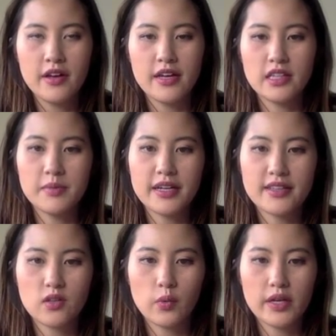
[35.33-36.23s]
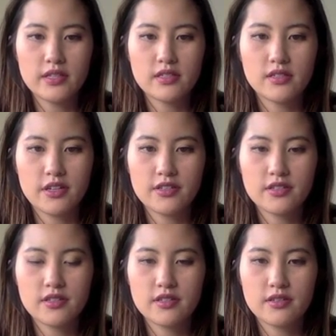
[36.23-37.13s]
eliminate the waist
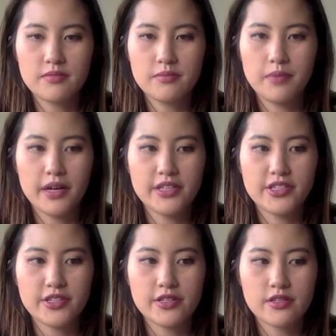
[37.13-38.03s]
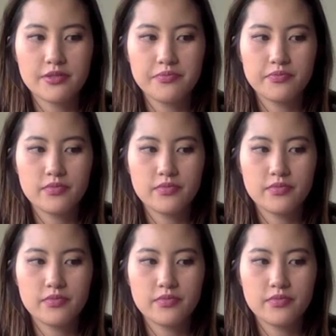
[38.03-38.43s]
darts by just